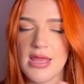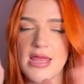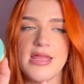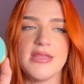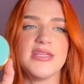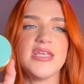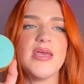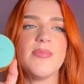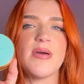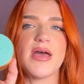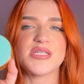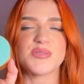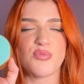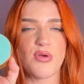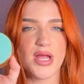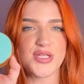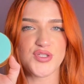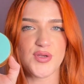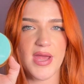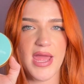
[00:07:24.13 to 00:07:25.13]
The best
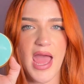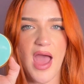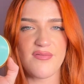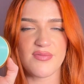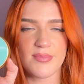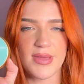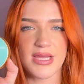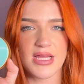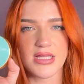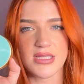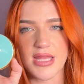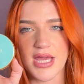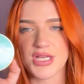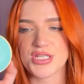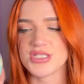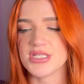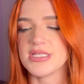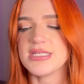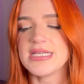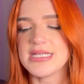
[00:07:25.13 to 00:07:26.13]
bronzer I have in my
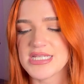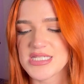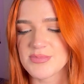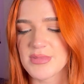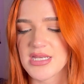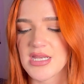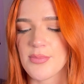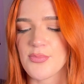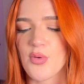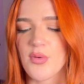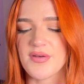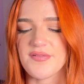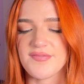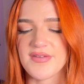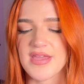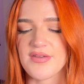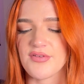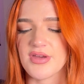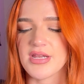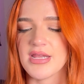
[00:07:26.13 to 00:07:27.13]
collection. It is my #1
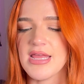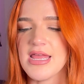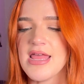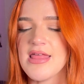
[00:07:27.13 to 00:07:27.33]
favorite.